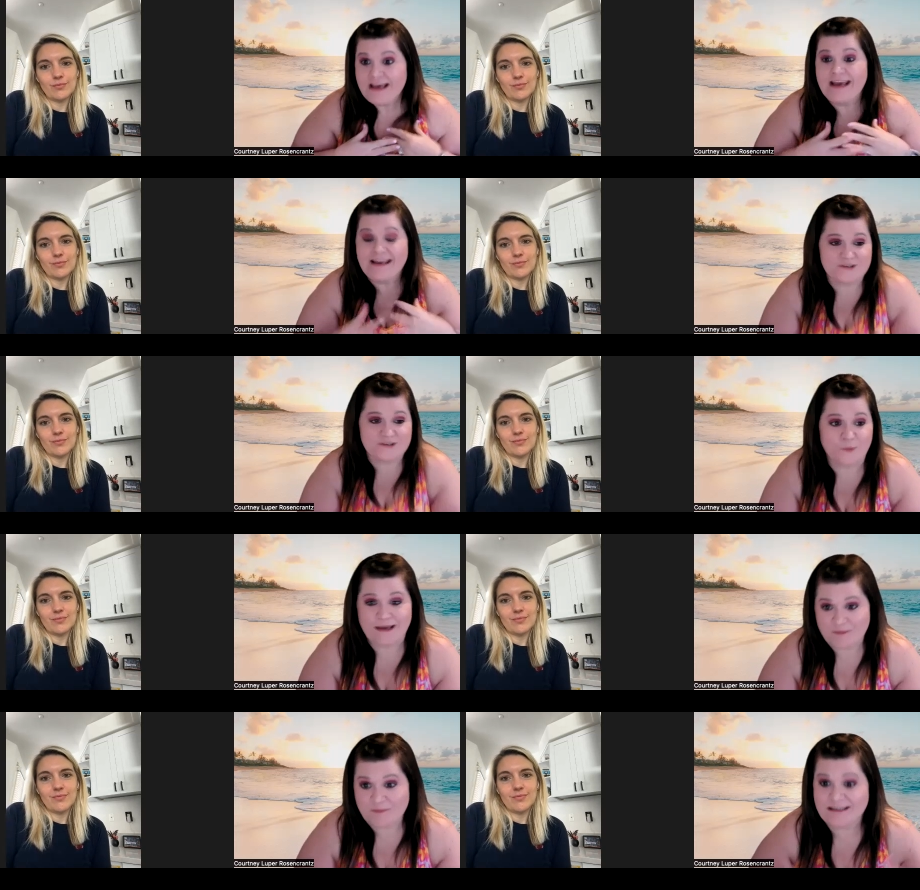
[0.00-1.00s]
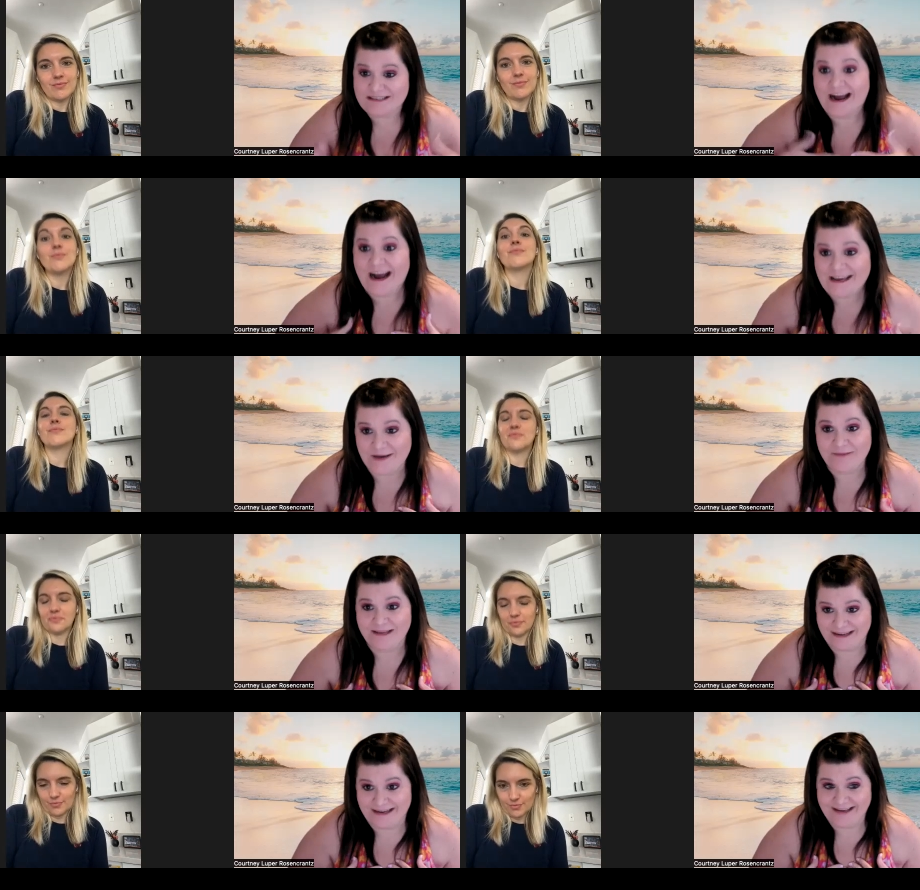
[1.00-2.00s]
Speaker 1: it is when, because I am
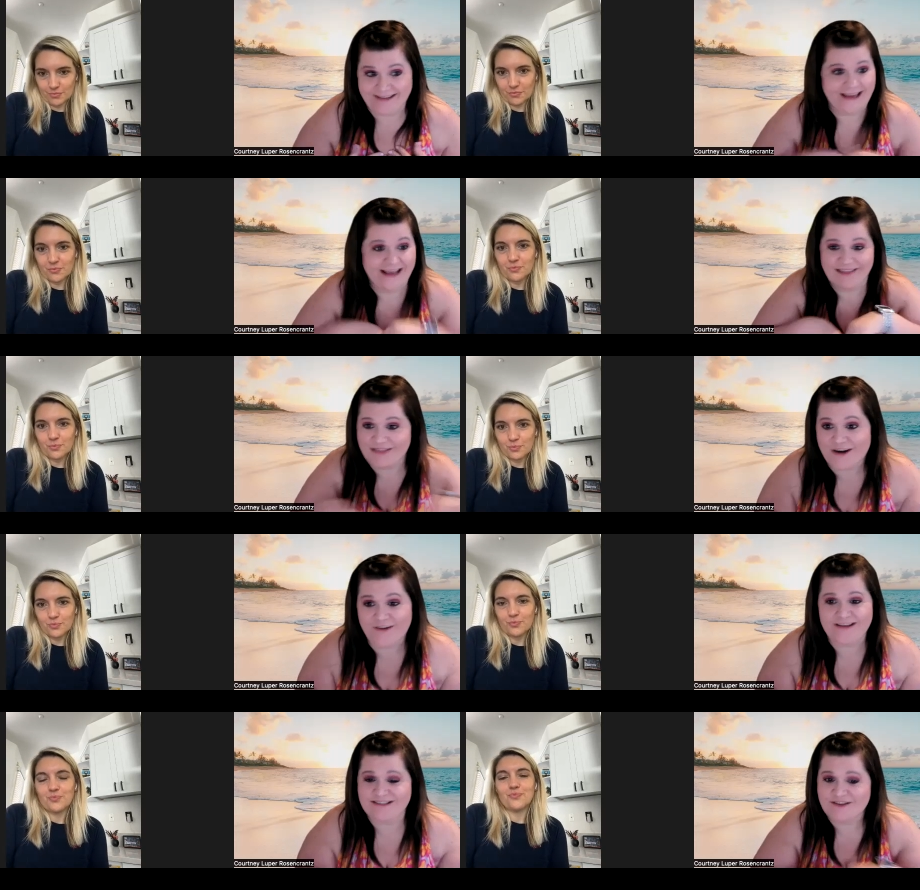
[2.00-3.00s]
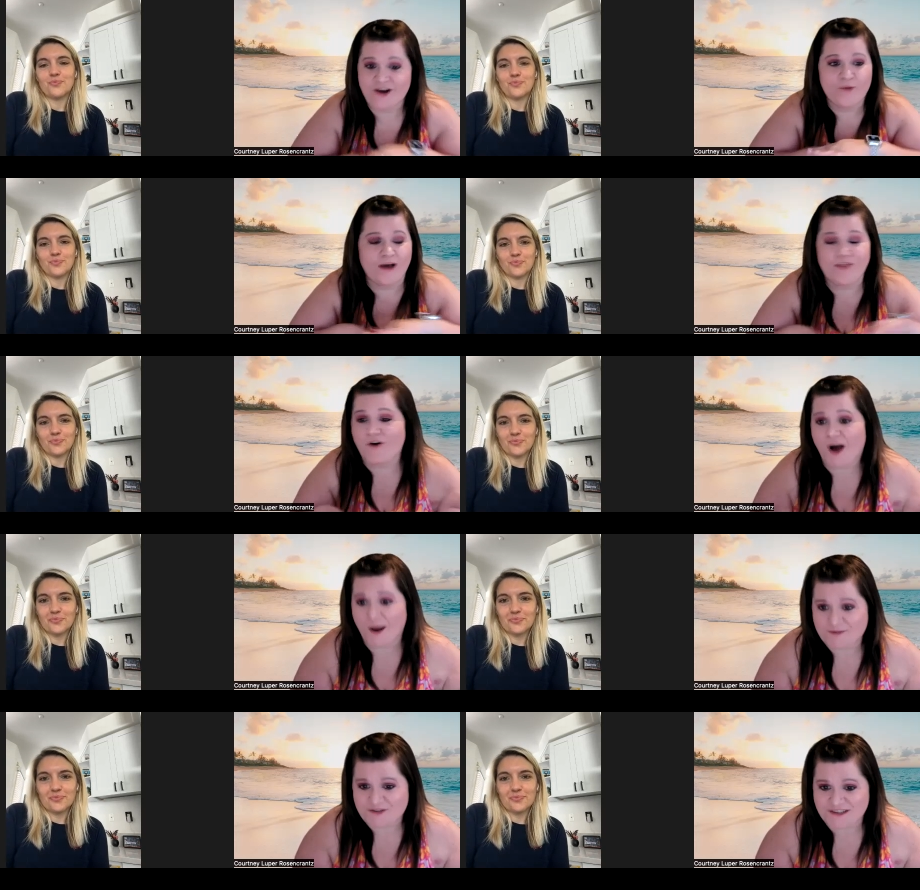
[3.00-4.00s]
hitting it. Like there is no other
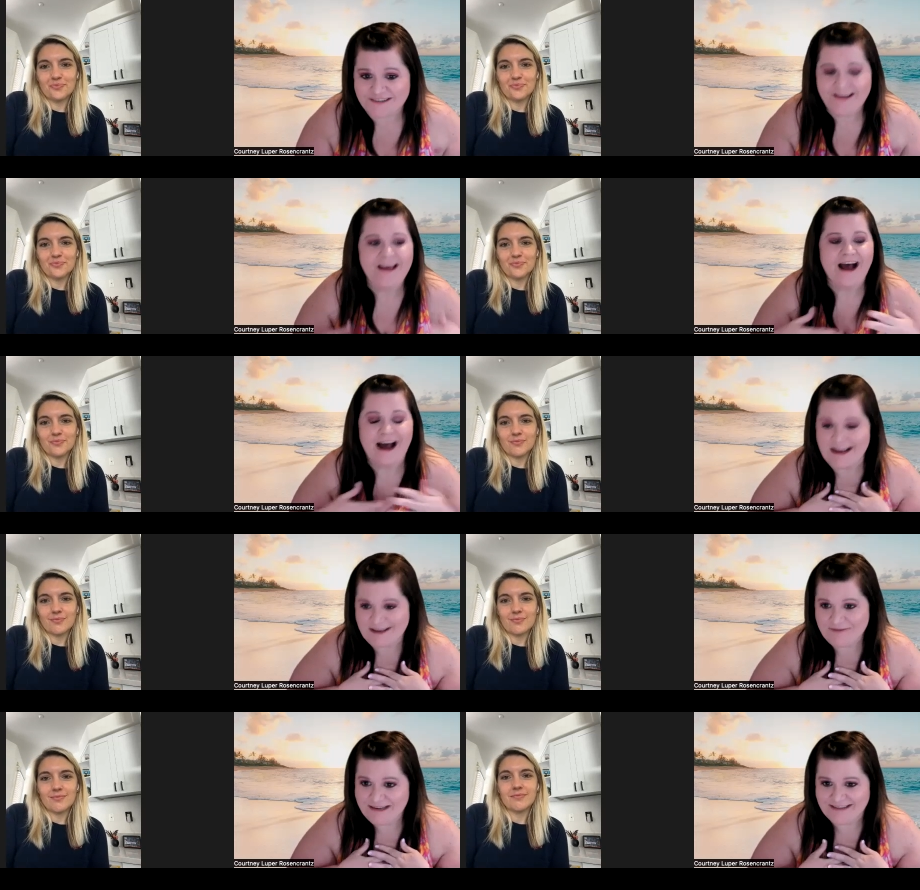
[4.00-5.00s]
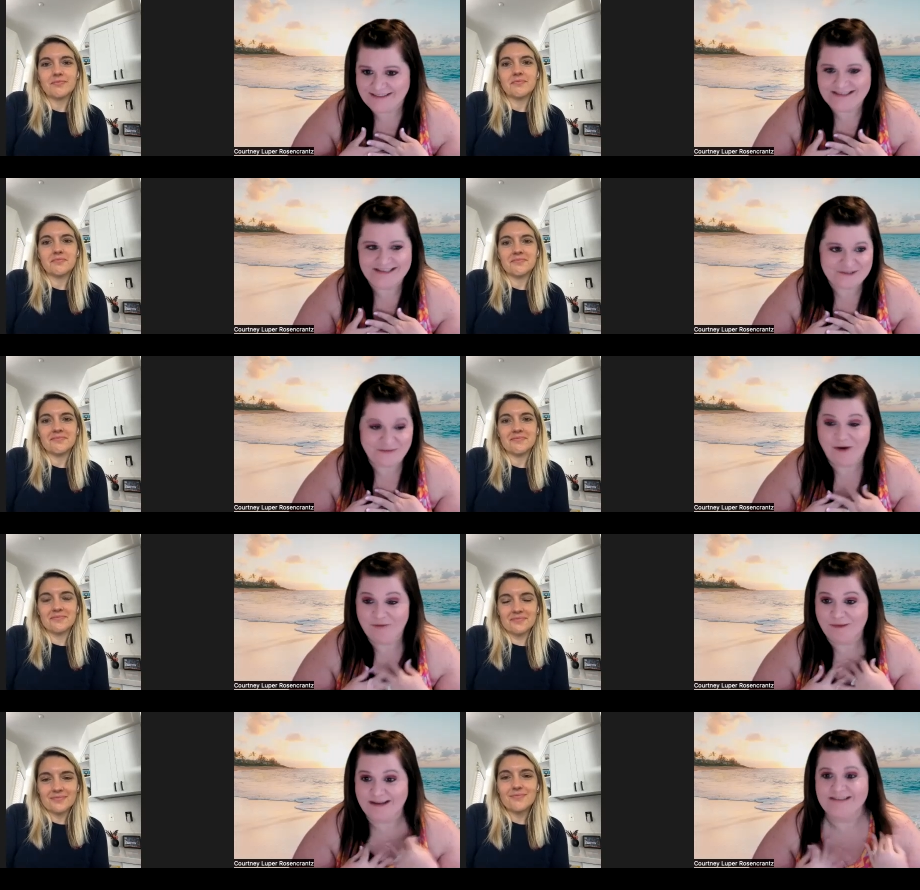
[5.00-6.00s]
option. I am hitting this in twelve
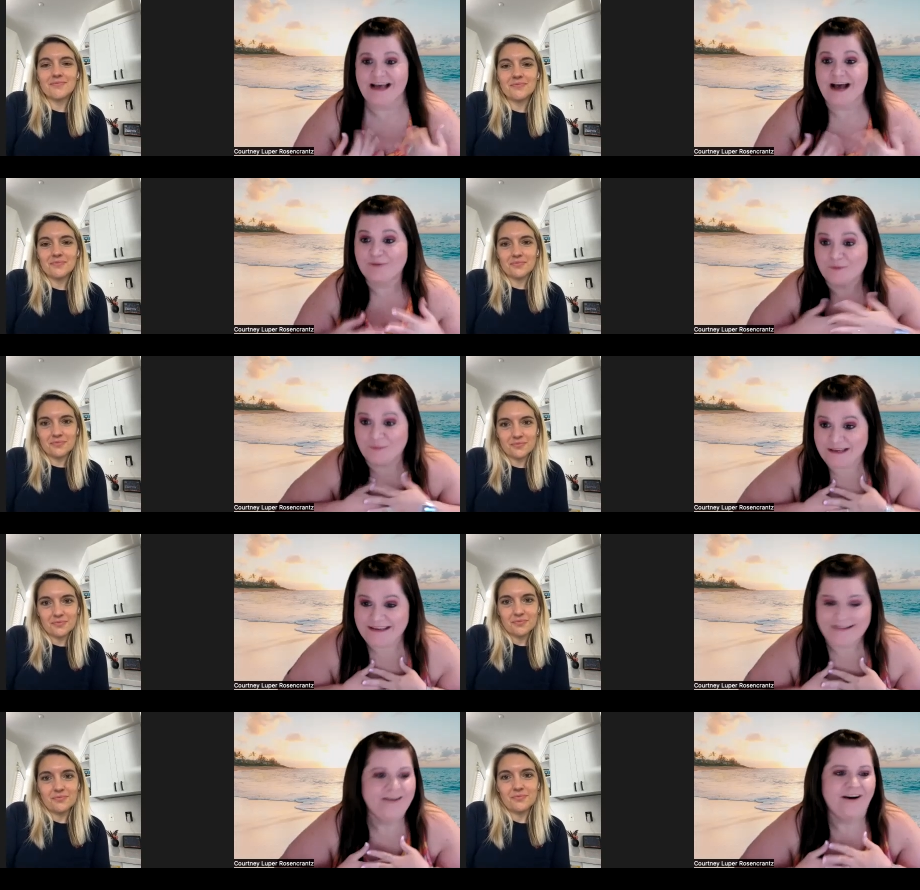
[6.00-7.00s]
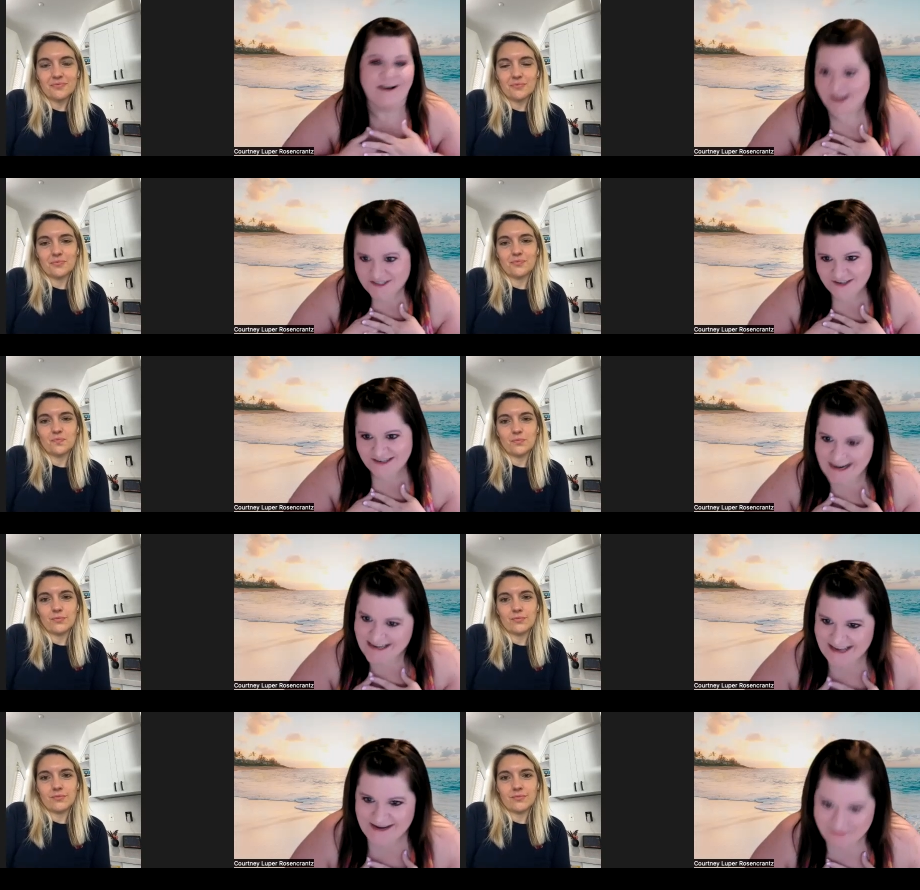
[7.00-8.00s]
months. I will be one hundred
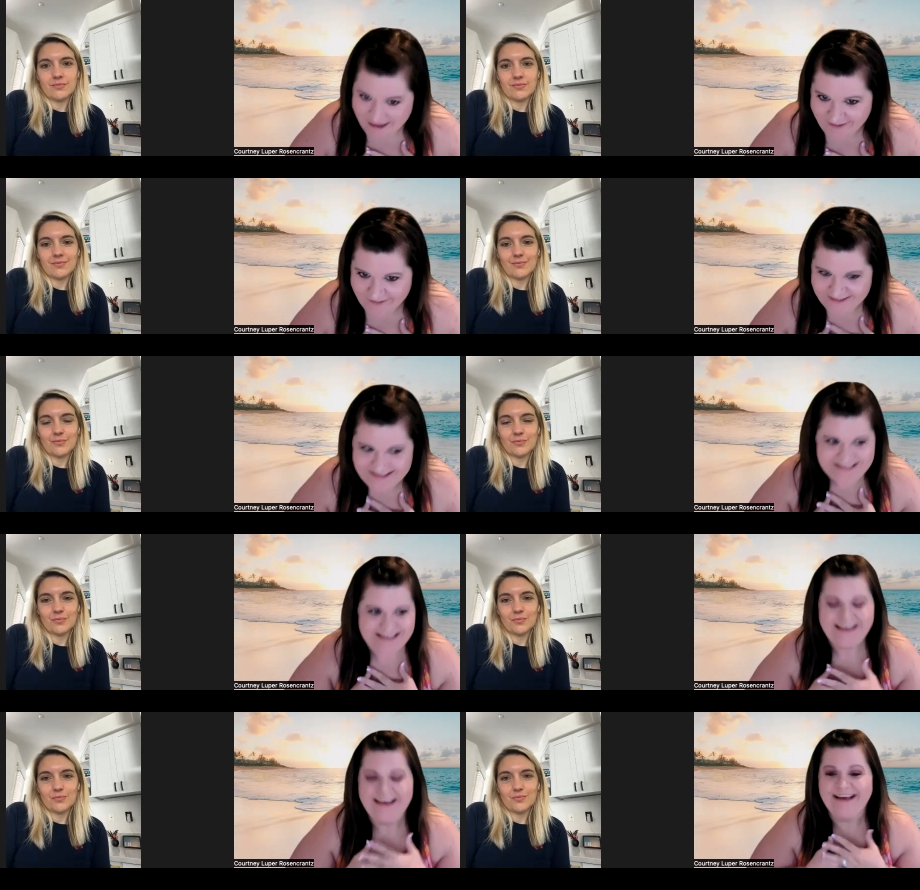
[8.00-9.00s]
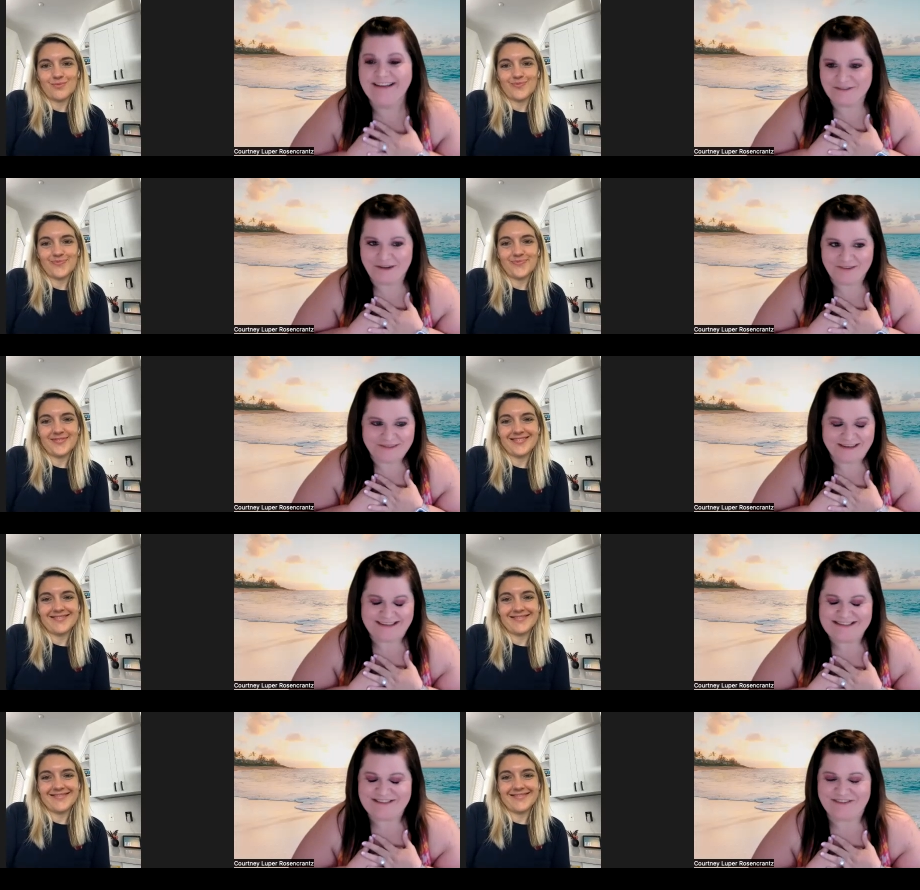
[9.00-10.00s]
eighty-eight pounds in twelve months,